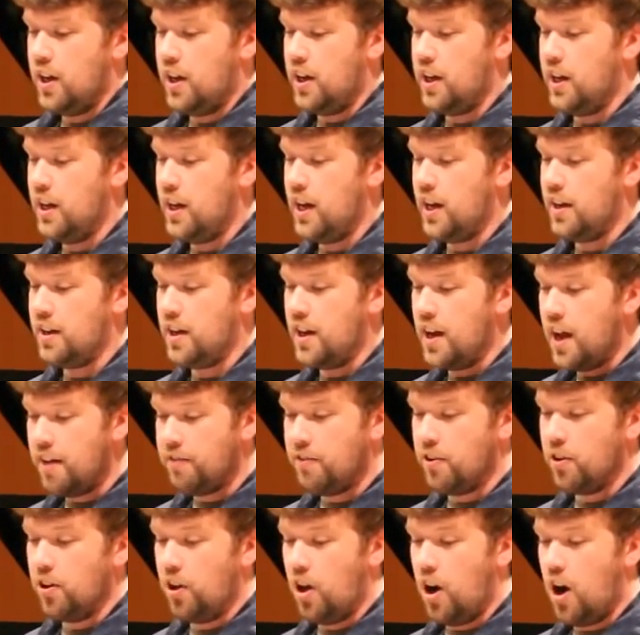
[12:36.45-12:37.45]
He had
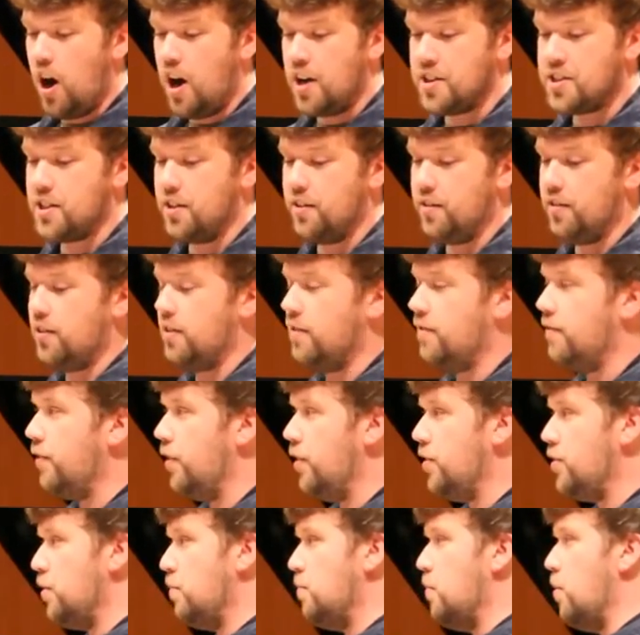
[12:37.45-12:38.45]
never lost. And
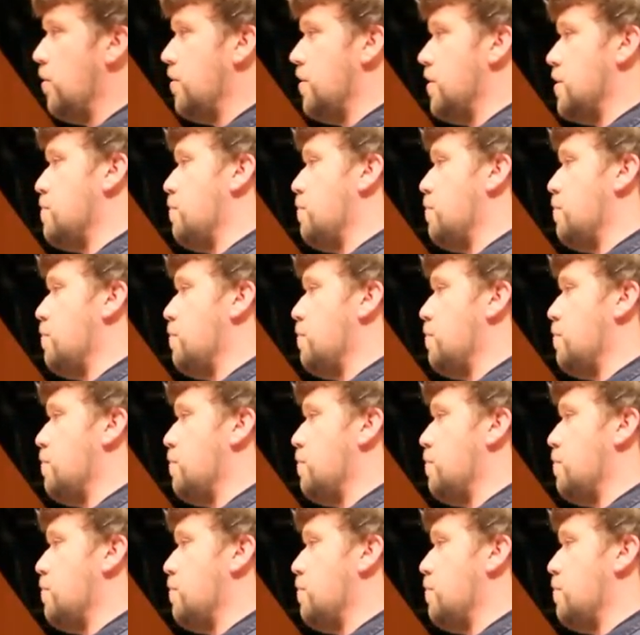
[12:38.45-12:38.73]
furthermore,